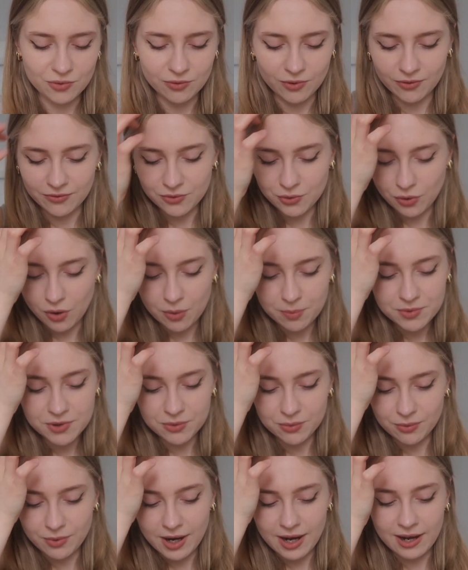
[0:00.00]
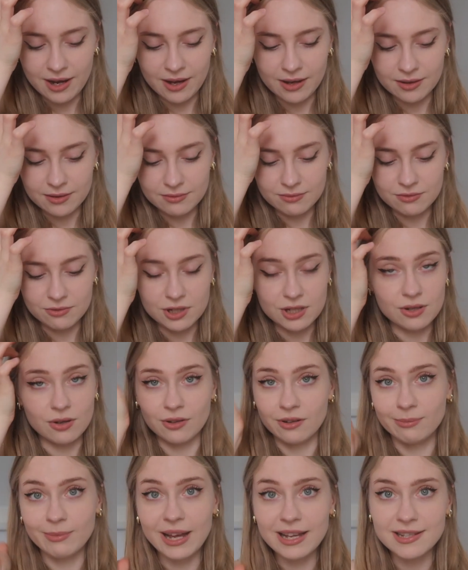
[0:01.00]
of drops were just
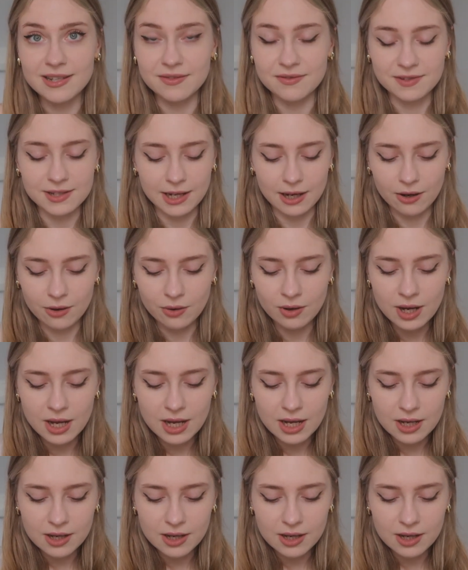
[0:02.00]
on a massive sale,